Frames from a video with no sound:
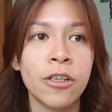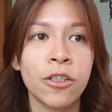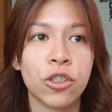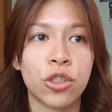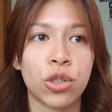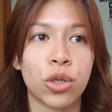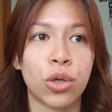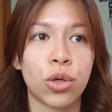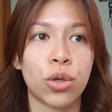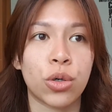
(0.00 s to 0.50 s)

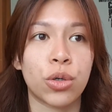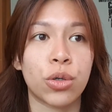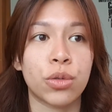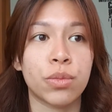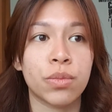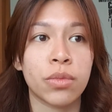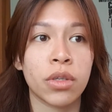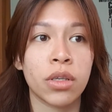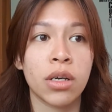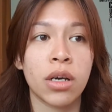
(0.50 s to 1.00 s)

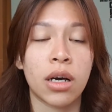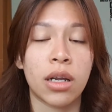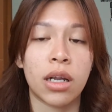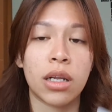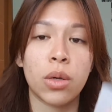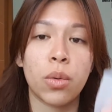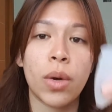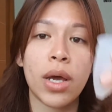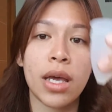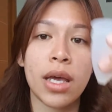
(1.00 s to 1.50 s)
So
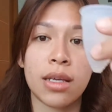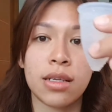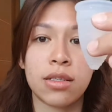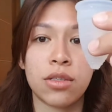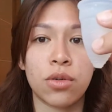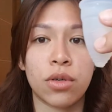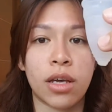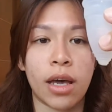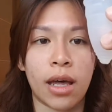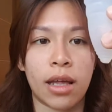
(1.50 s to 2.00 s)
another way
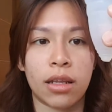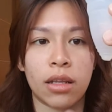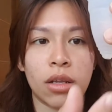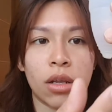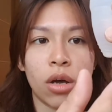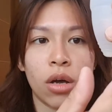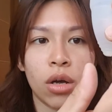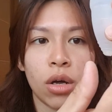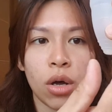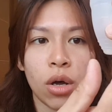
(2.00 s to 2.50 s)
is you can
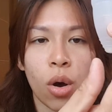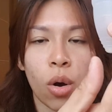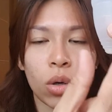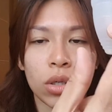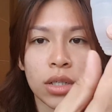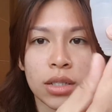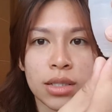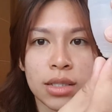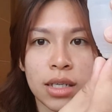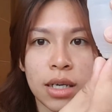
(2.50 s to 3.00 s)
pull
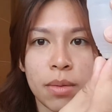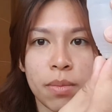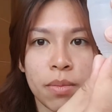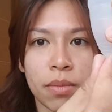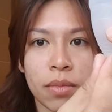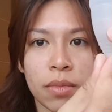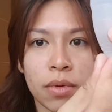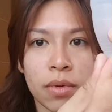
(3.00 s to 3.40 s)
the tip